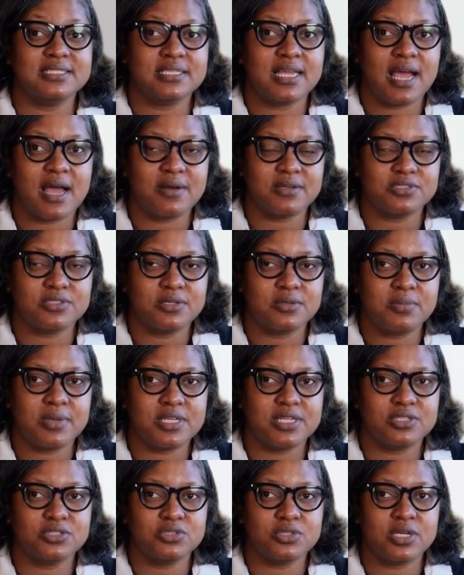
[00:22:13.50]
to also be
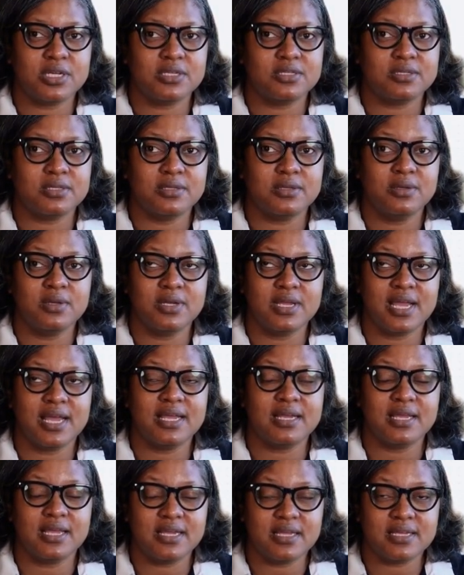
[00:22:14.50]
a trigger.
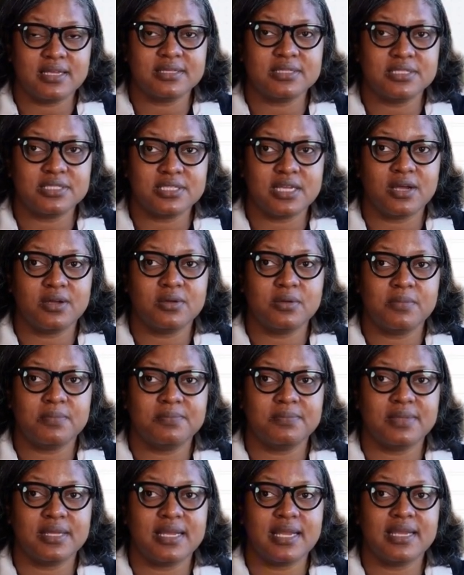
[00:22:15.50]
Okay, so
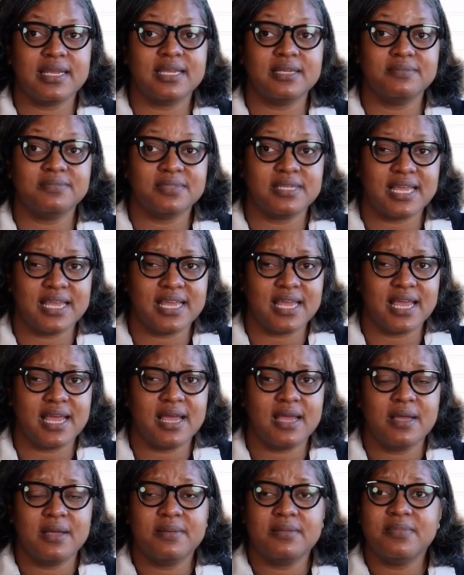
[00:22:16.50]
if they
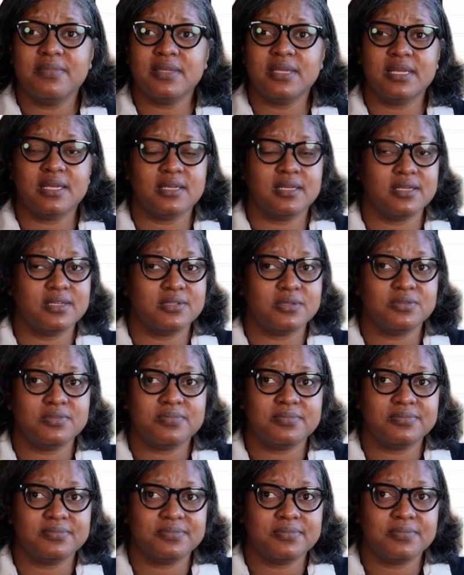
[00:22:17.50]
have
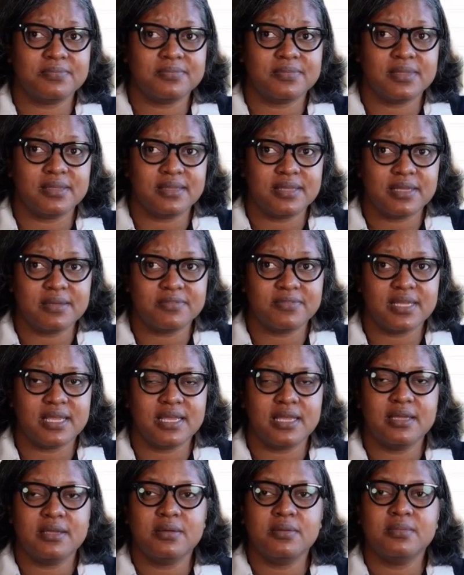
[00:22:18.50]
if
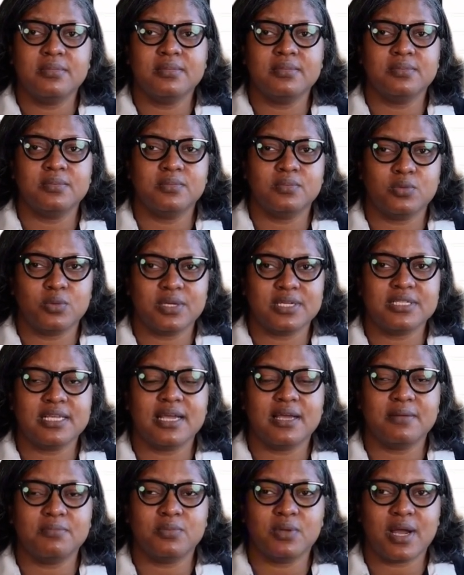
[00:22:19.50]
they once they
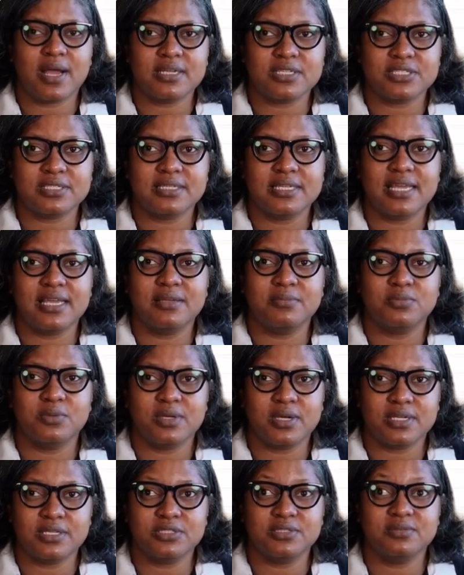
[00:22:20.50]
have watched day
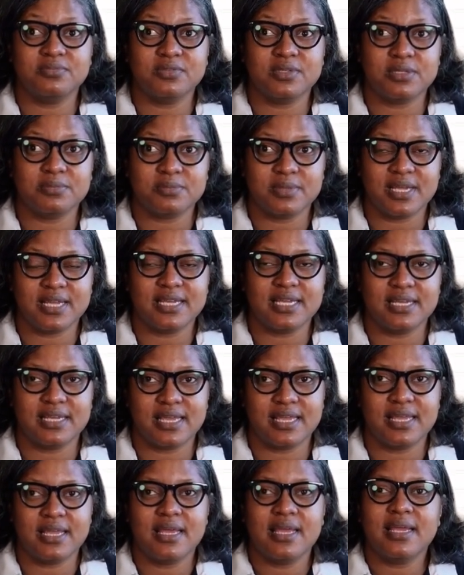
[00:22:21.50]
one, the replay
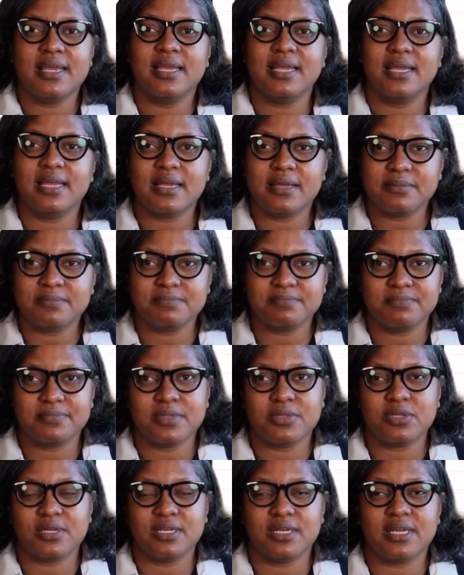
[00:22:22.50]
uh
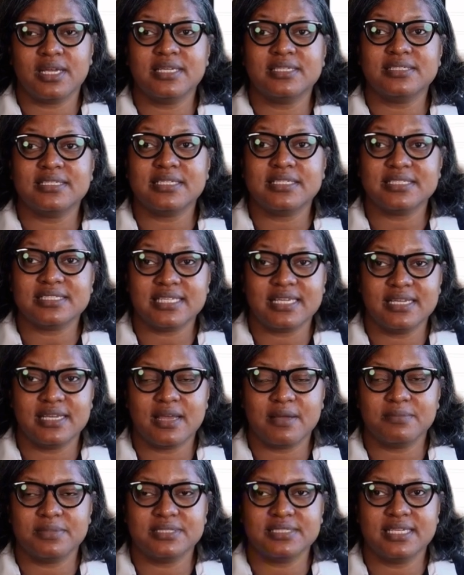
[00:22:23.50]
trigger has been sent.
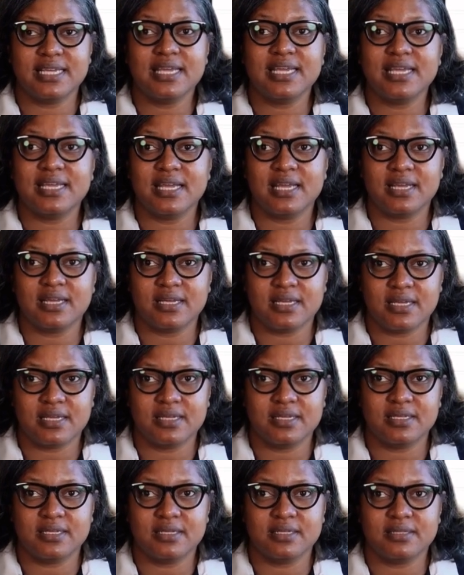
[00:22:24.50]
I'm gonna say
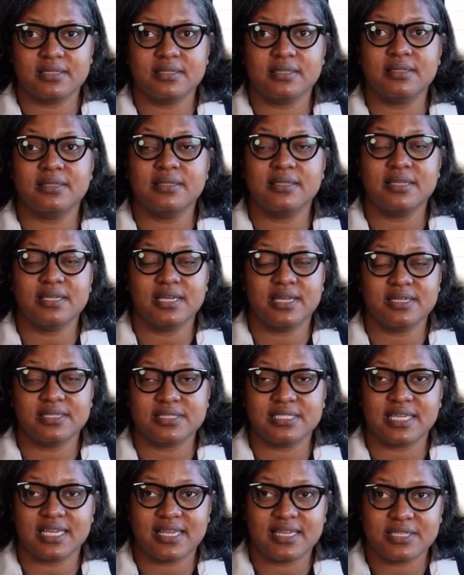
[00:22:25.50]

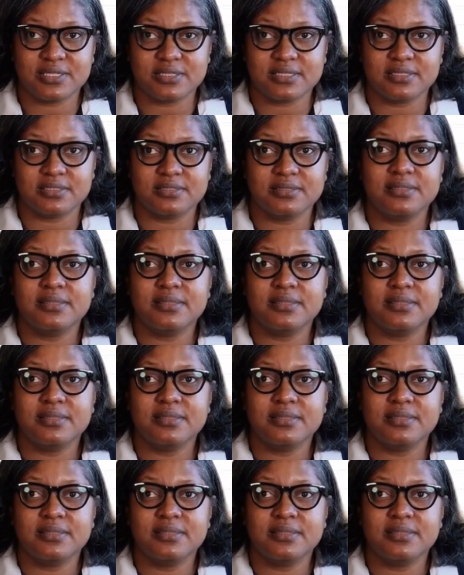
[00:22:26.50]
contact